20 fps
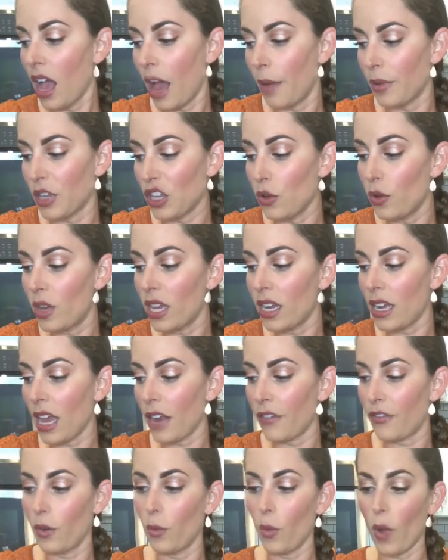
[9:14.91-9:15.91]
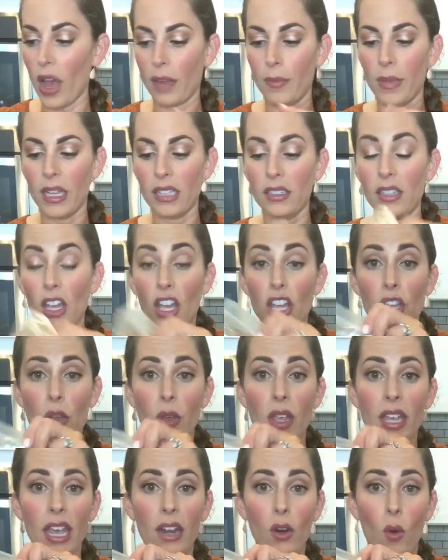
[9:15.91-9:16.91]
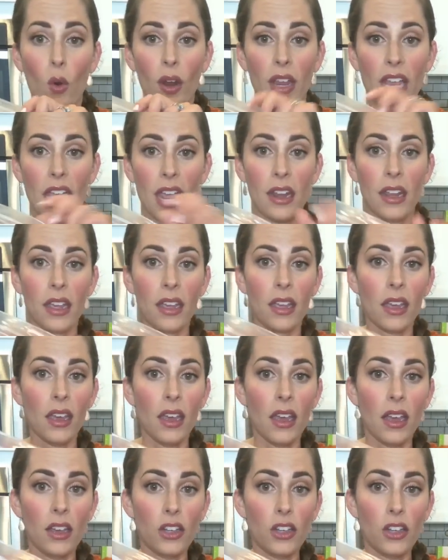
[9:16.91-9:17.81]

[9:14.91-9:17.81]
Um, you can get from Wegmans, you can get organic